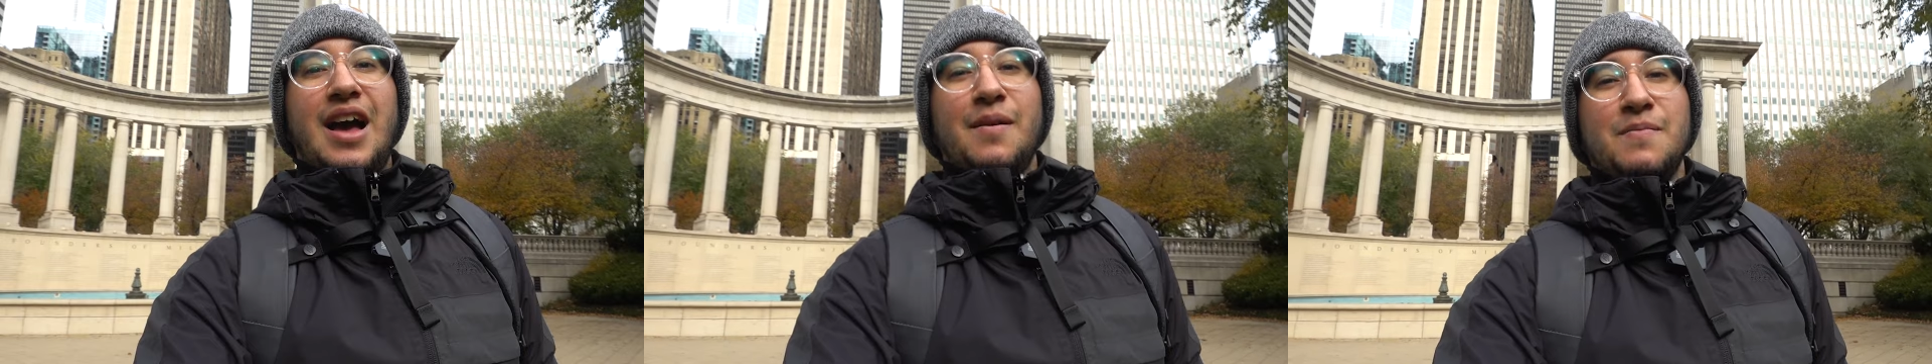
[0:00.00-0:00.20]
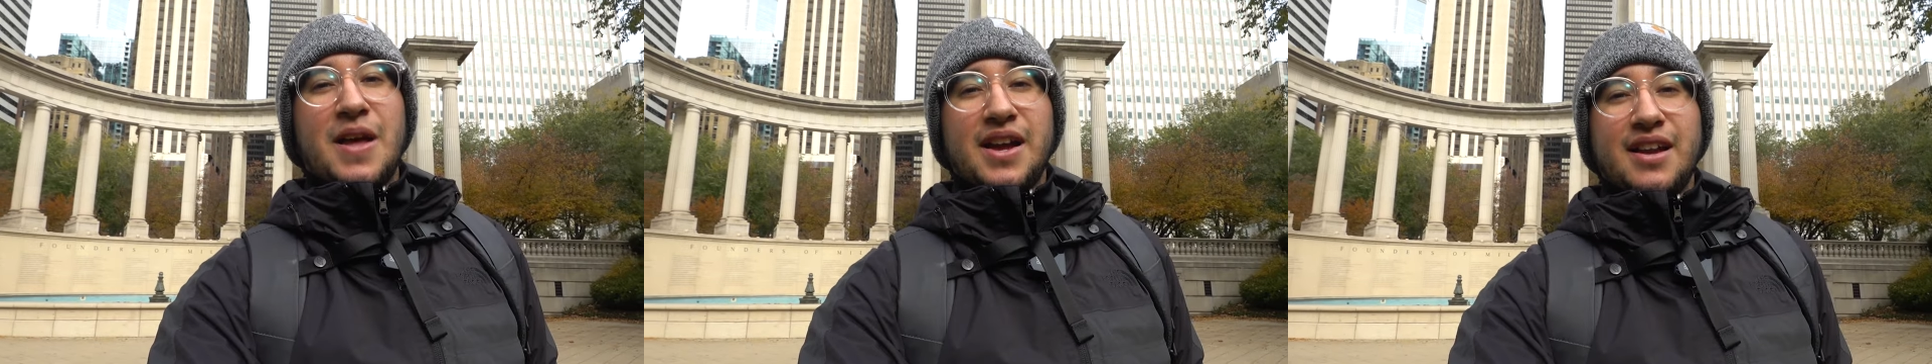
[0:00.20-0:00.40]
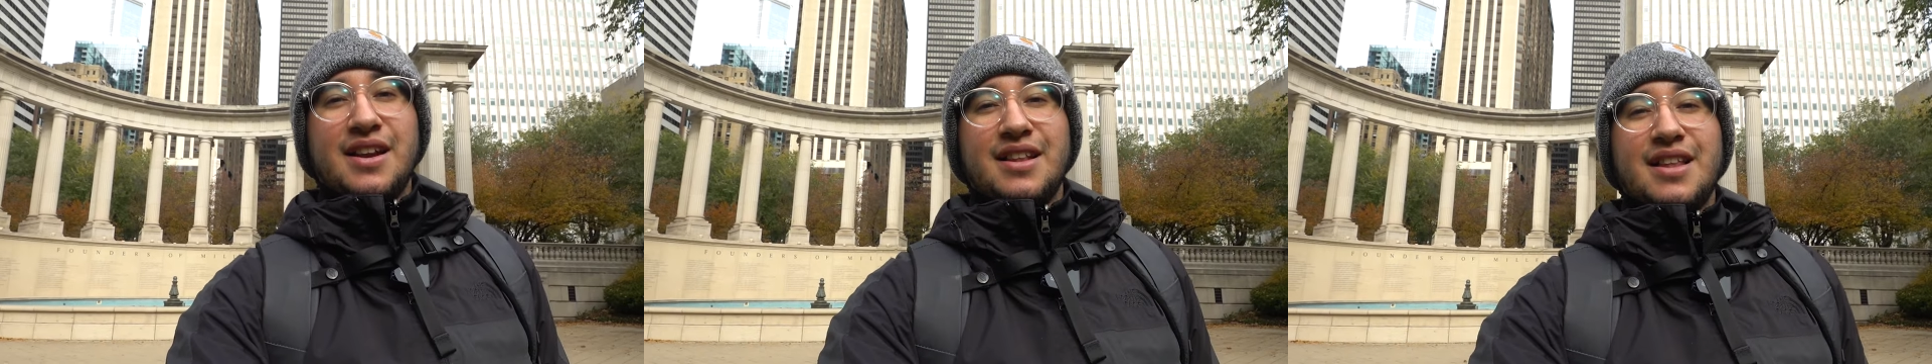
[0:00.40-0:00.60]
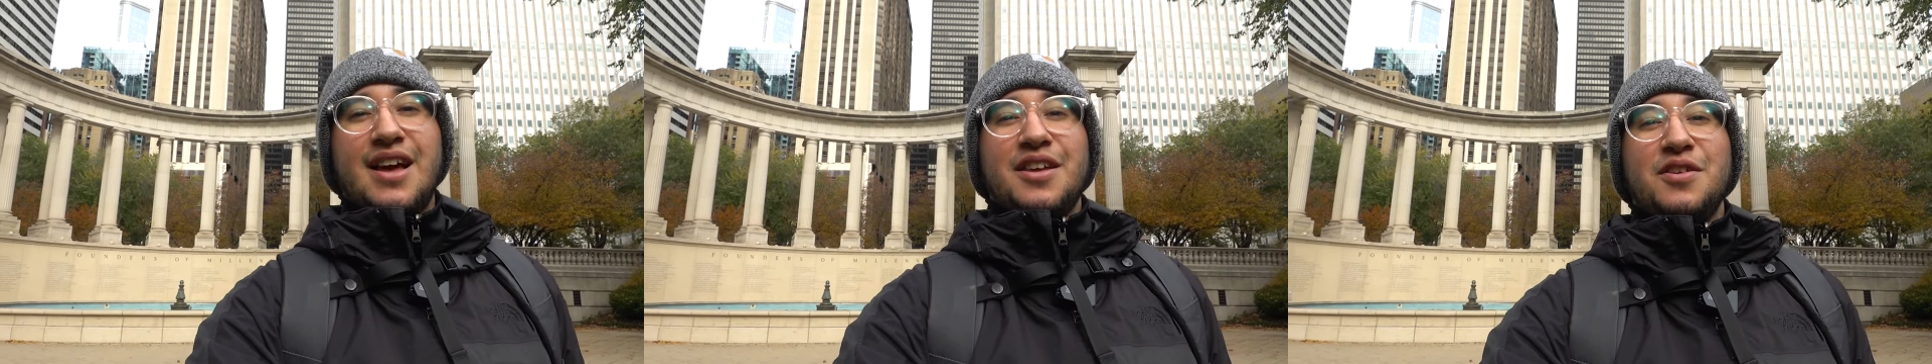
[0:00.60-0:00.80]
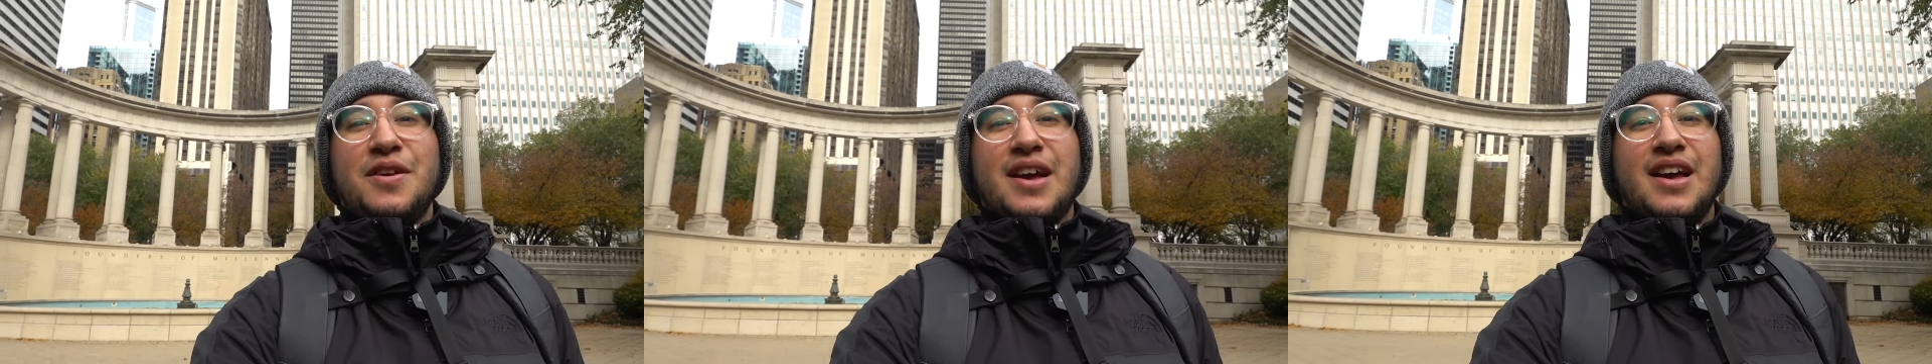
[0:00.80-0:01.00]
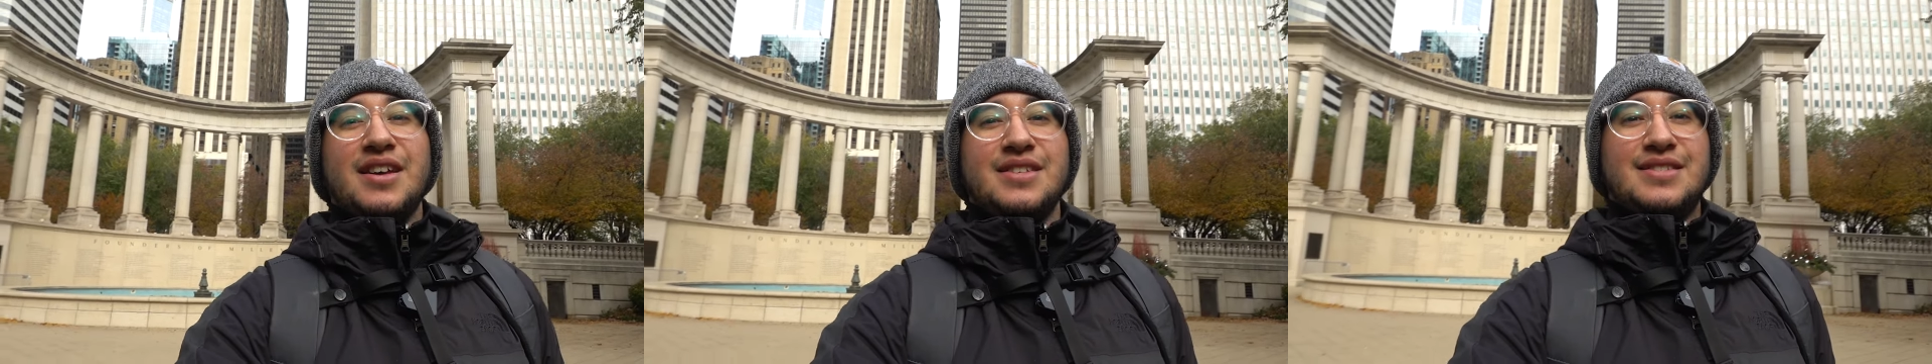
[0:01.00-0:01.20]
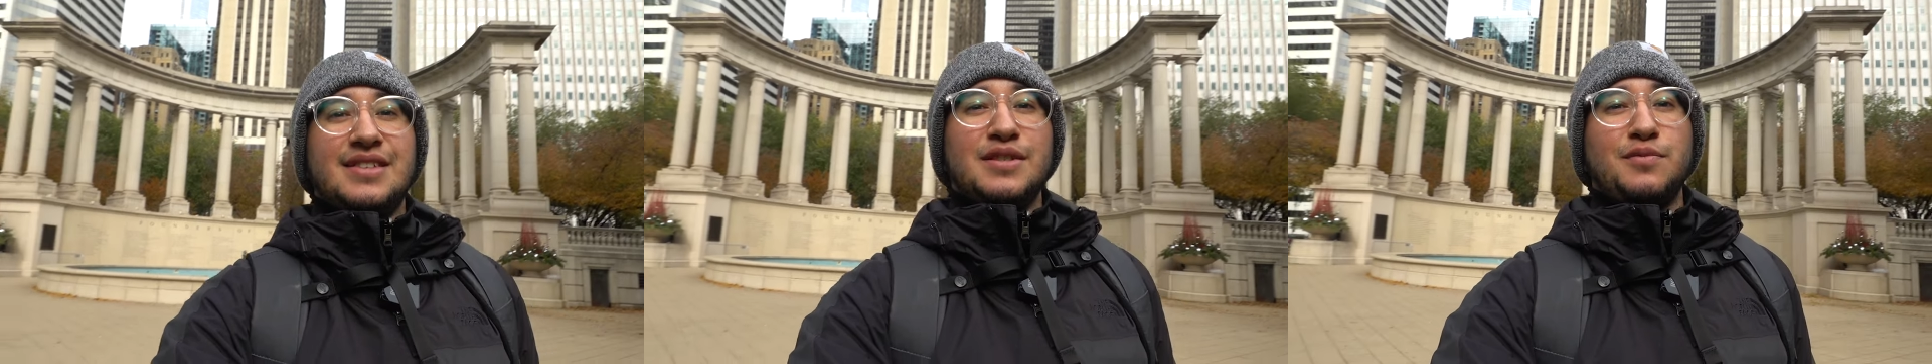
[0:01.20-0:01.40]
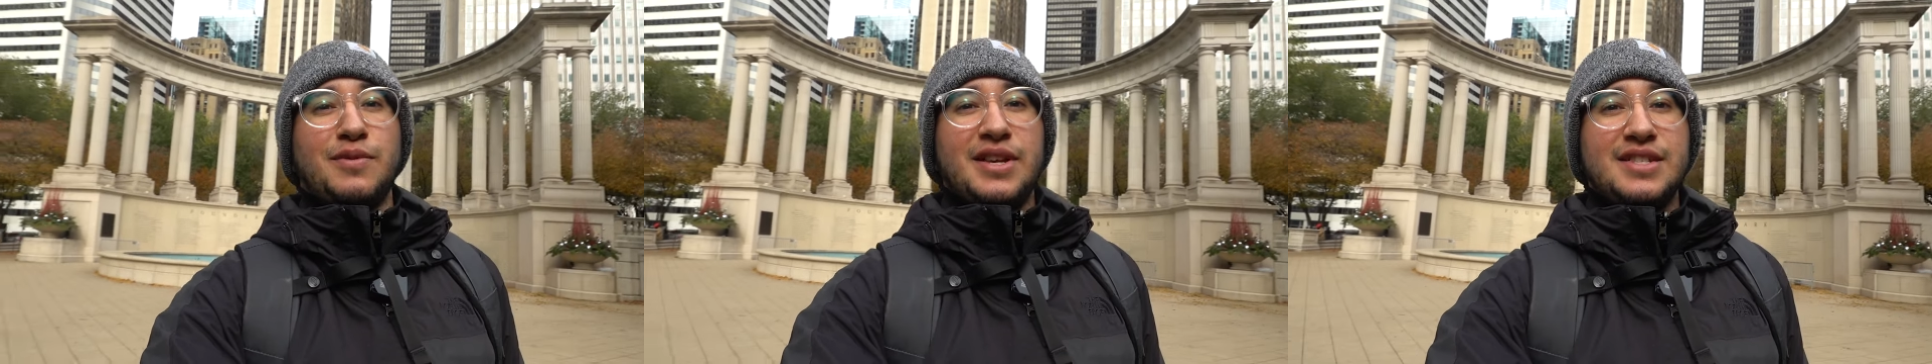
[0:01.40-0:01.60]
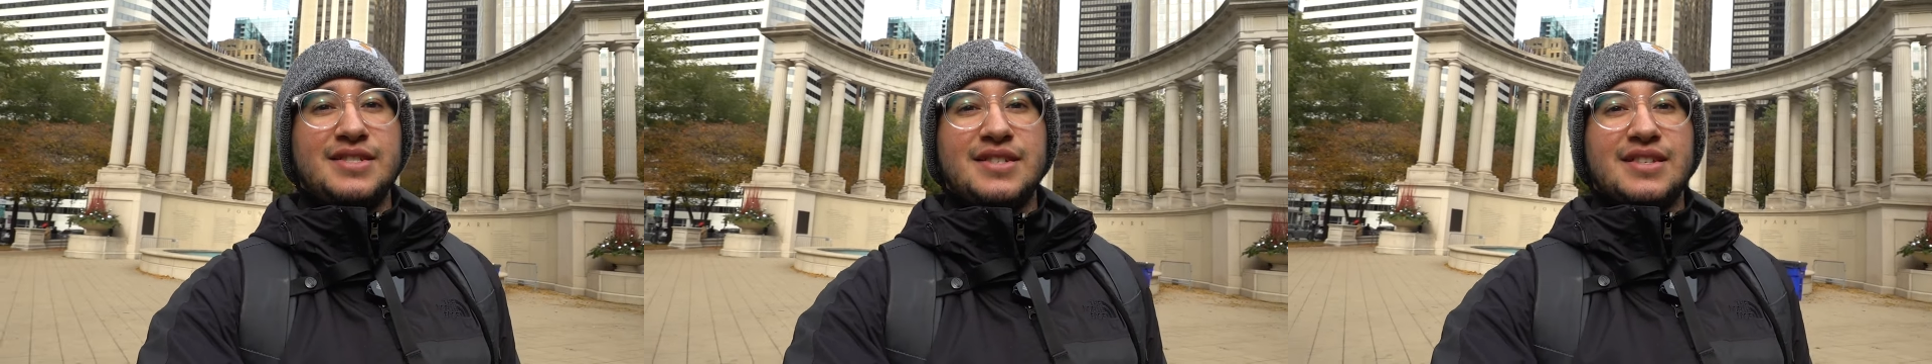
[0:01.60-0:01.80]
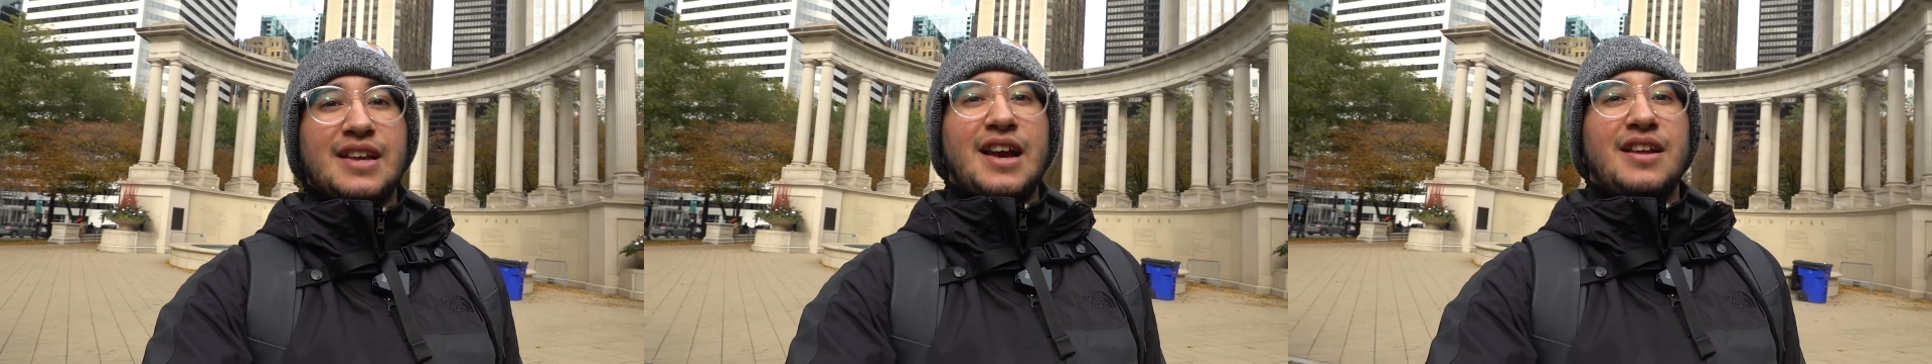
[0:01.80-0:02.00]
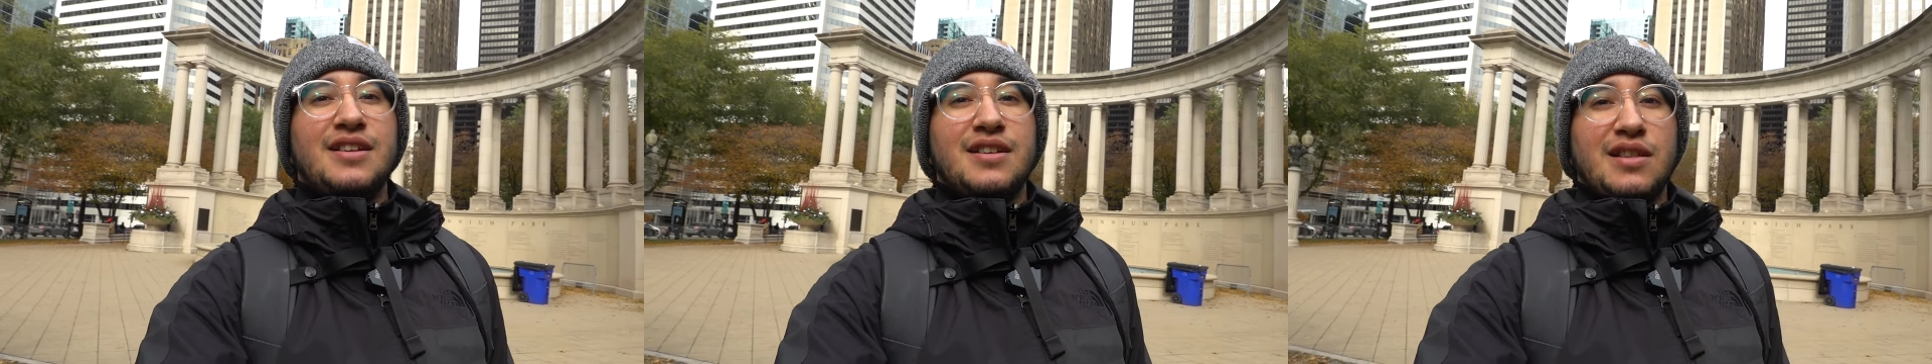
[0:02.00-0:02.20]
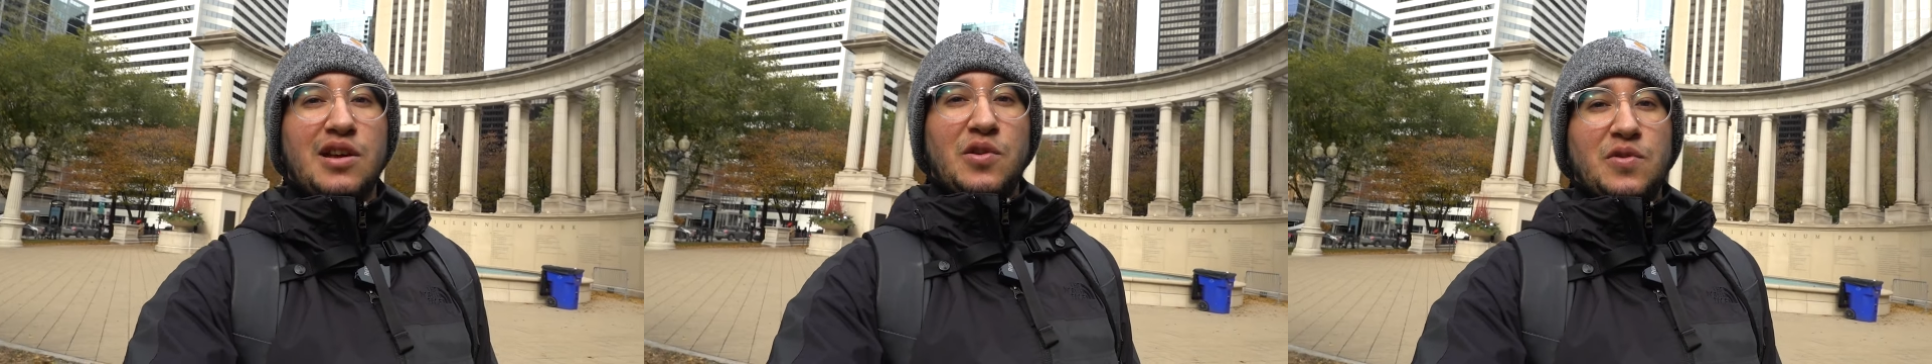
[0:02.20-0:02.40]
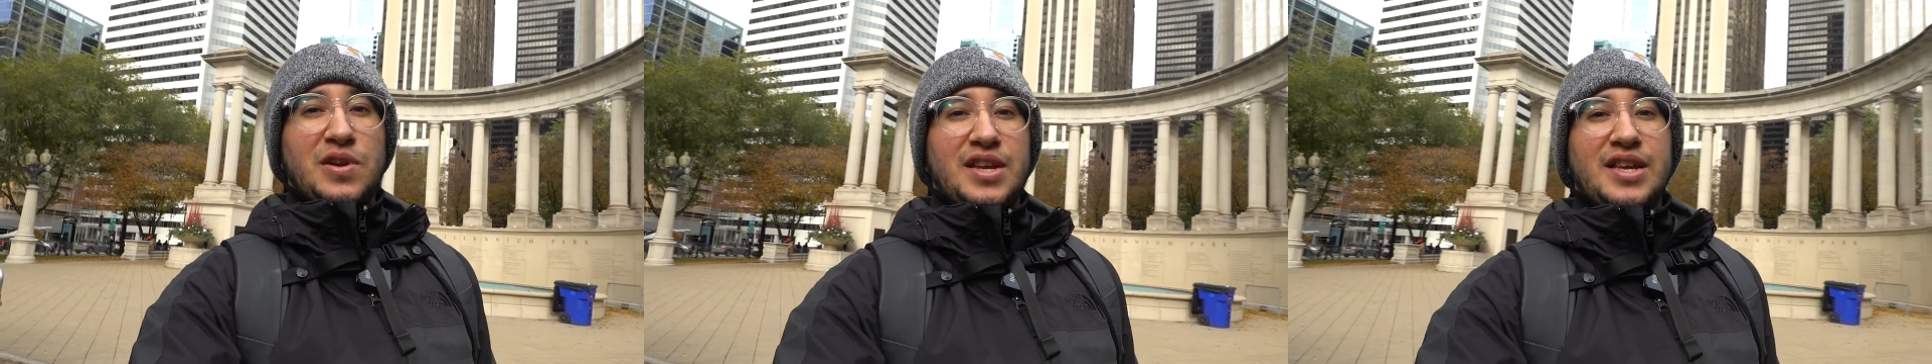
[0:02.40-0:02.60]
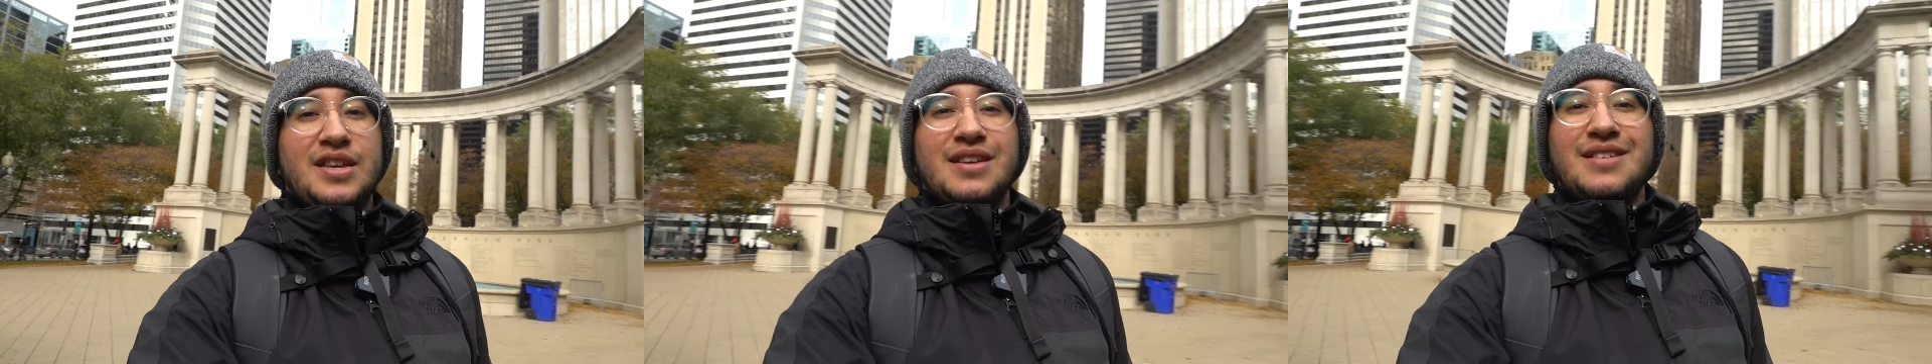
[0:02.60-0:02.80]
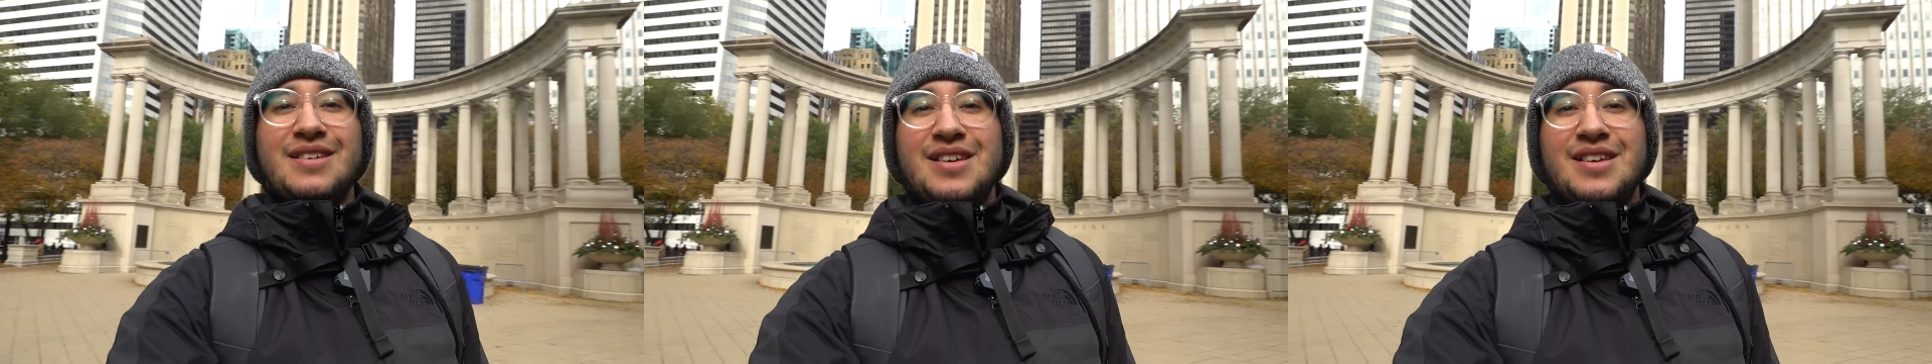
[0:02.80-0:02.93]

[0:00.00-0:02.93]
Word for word: I'm not gonna lie, you guys, this place is kind of lonely,